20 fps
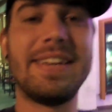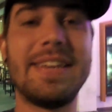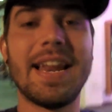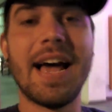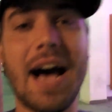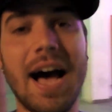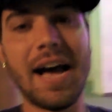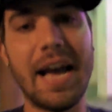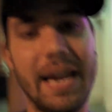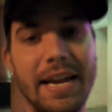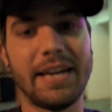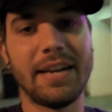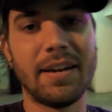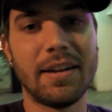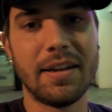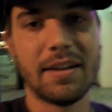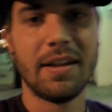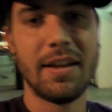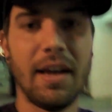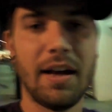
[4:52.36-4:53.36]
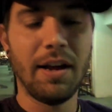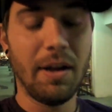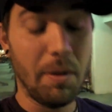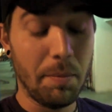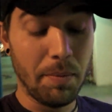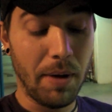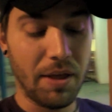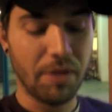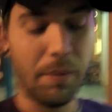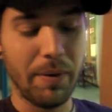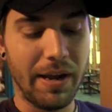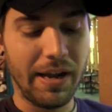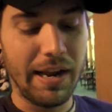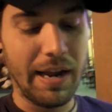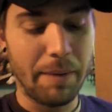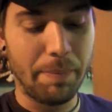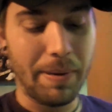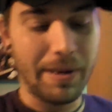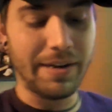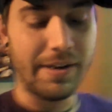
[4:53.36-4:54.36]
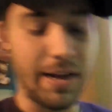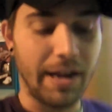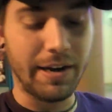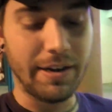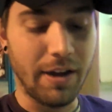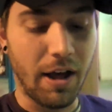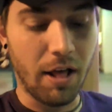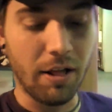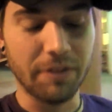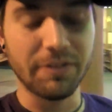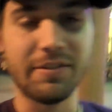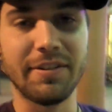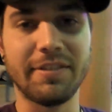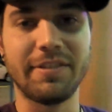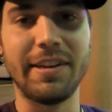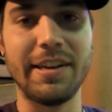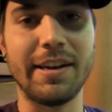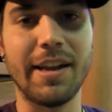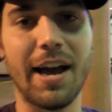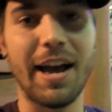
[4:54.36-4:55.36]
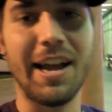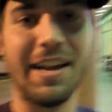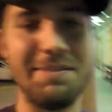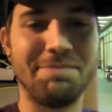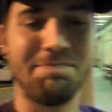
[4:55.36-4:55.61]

Nine. Uh, by the way, I paid nine dollars to see Nine,